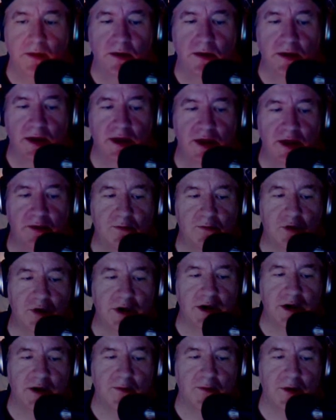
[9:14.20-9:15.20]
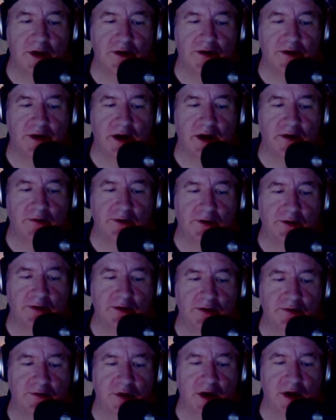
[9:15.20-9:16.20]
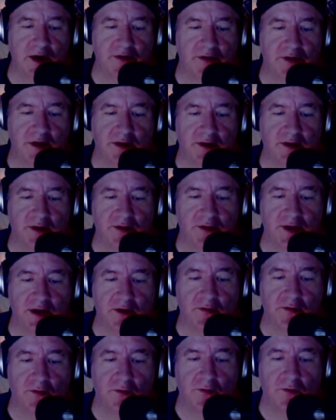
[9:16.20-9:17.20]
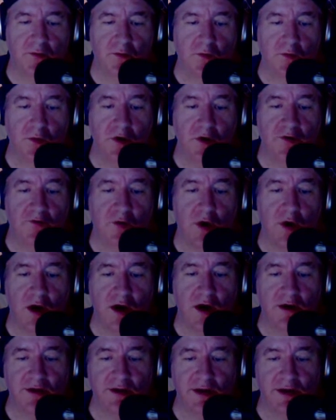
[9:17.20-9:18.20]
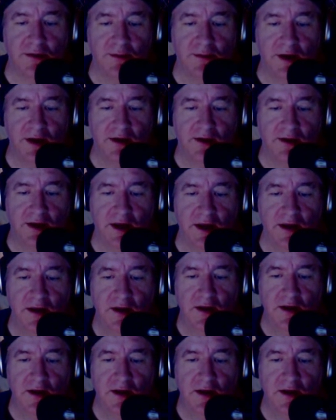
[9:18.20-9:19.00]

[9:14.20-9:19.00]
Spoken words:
In the morning, I wandered out and looked where I thought the thing would have walked, and immediately